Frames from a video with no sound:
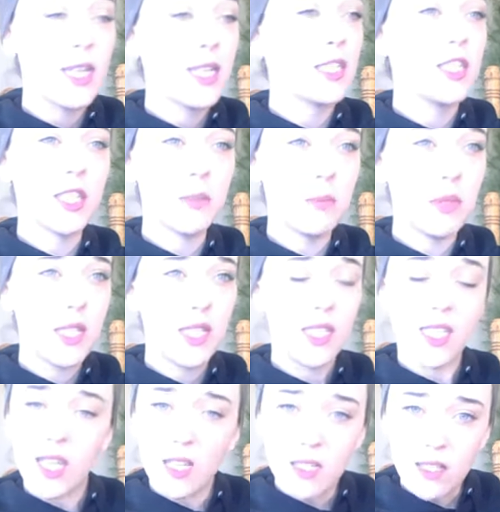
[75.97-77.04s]
Chicken breast,
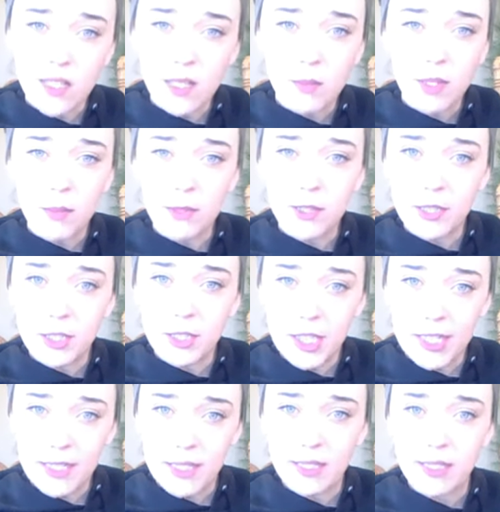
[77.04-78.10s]
yeah, he's not going to be able to
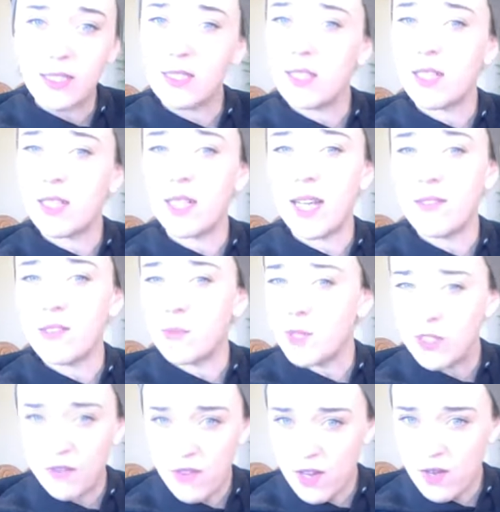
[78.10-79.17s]
chase it, he's not going to have as much
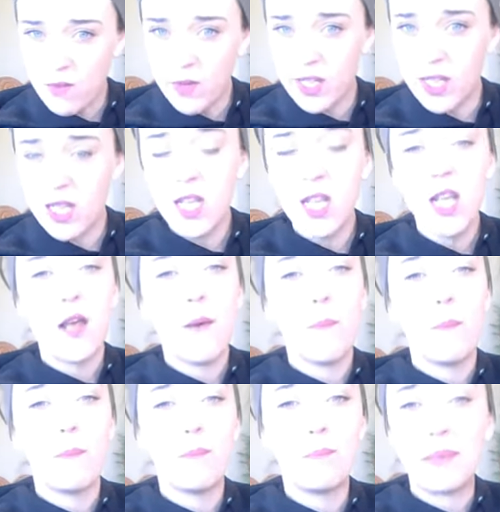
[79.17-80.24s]
fun with it,
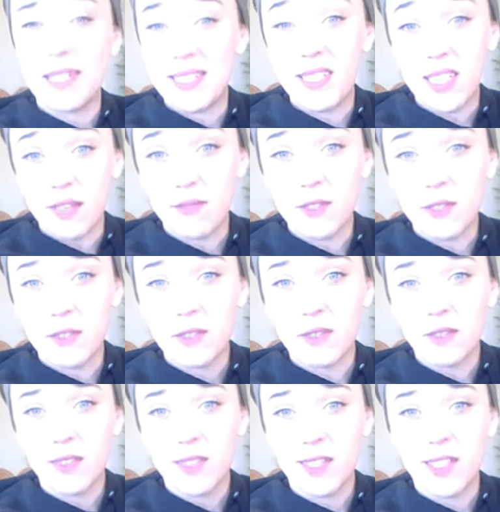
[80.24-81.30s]
but it's safer.
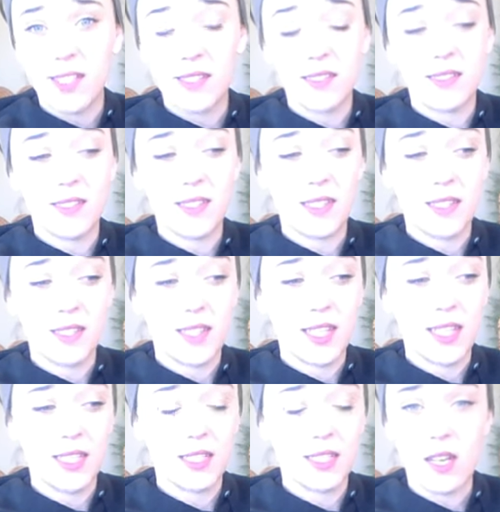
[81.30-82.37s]
Because you think
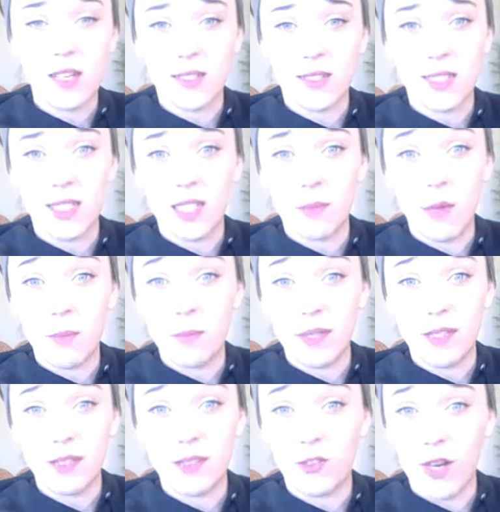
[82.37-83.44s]
a dog's going to come up
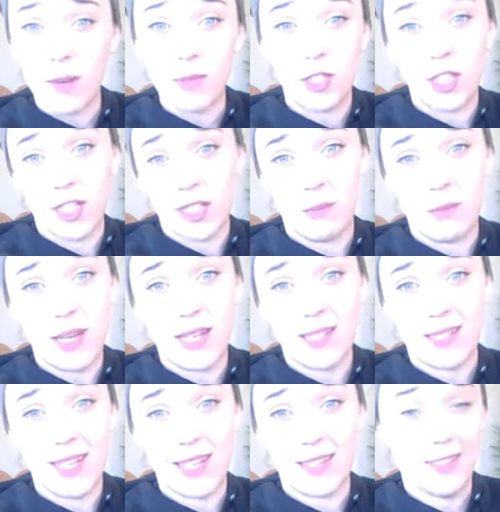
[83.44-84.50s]
and grab a chicken by its
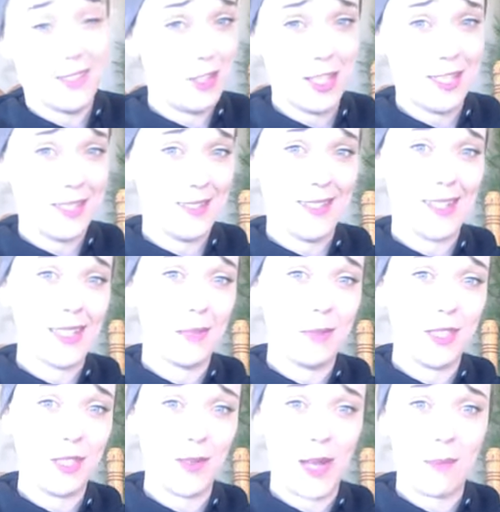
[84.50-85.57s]
neck, and the chicken's not going to be
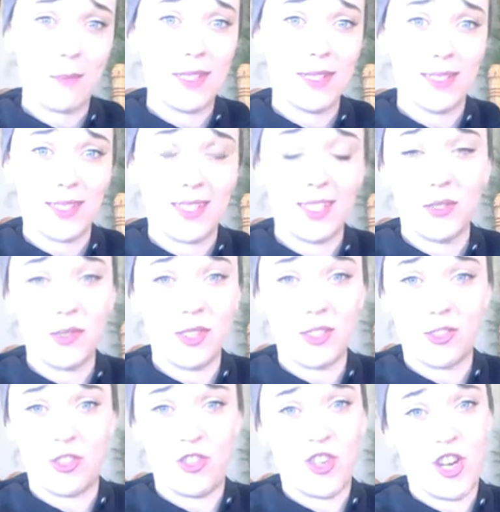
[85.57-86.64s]
too happy. It's going to use its
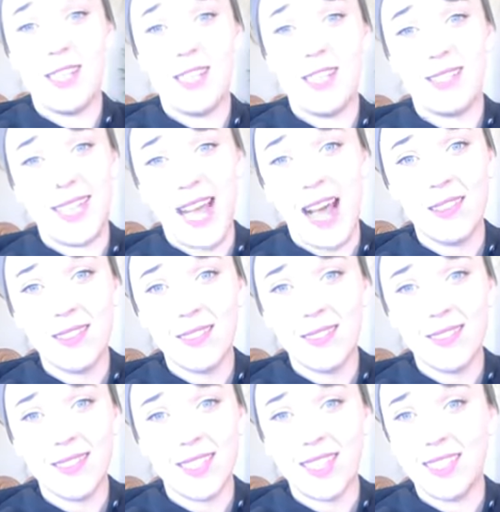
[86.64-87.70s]
giant
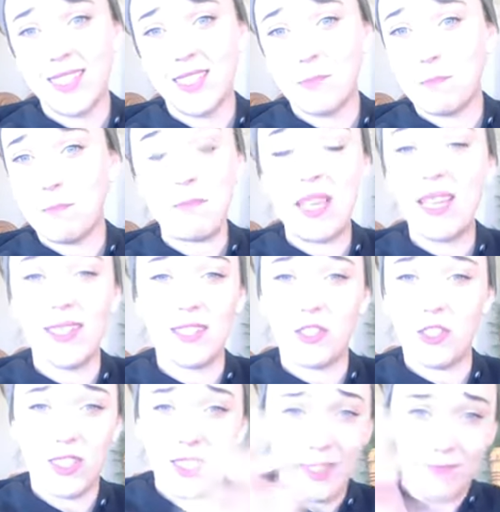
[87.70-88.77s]
talons and its beak, and it's
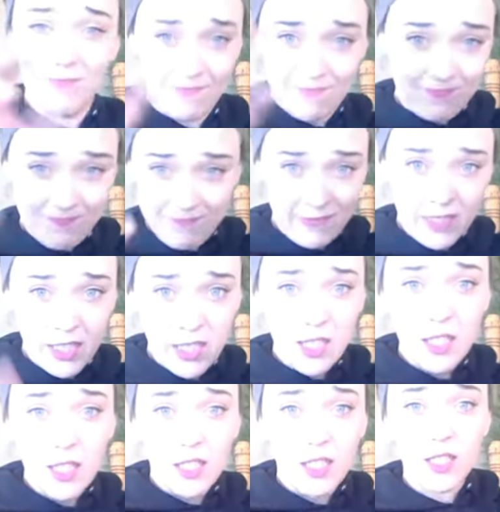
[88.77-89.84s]
just going
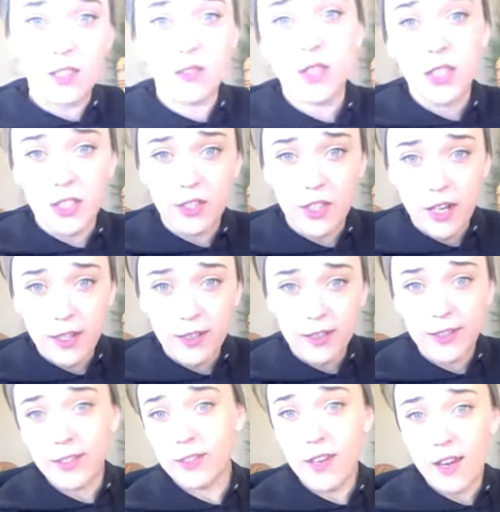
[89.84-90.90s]
to, to your dog.
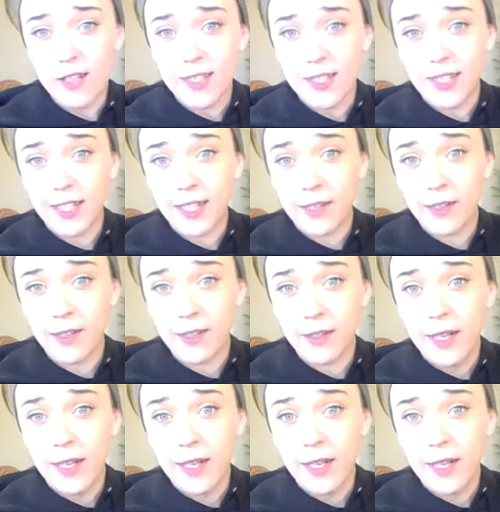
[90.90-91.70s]
And your dog's going to get hurt.